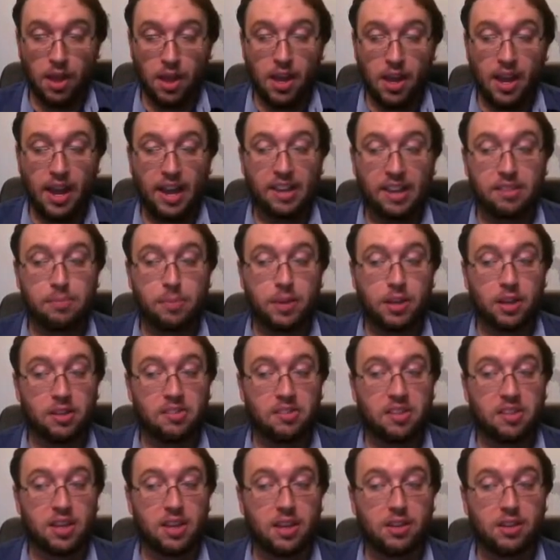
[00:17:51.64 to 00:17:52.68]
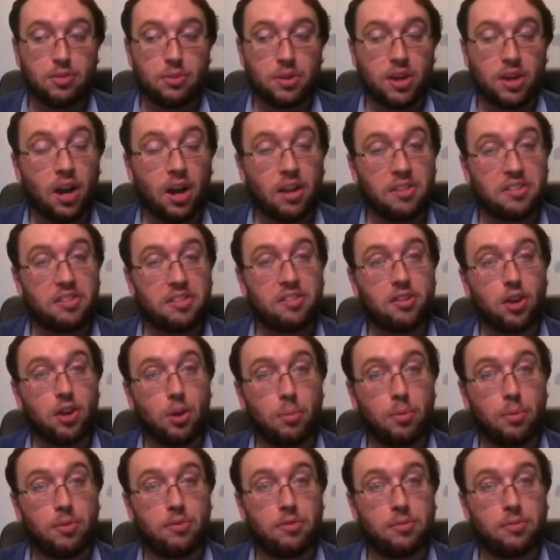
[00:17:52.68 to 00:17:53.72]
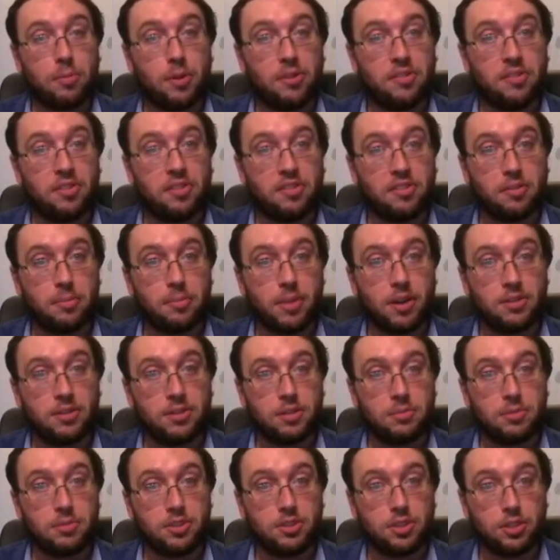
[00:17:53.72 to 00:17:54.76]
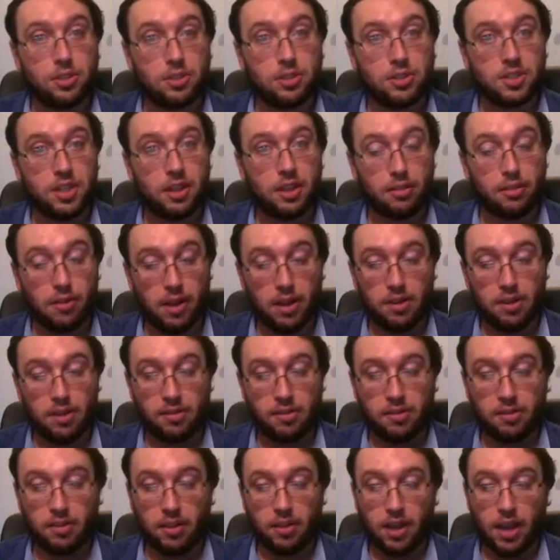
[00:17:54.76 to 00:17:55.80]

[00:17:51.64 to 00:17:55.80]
has begun seeking to enhance its common responses to maritime security threats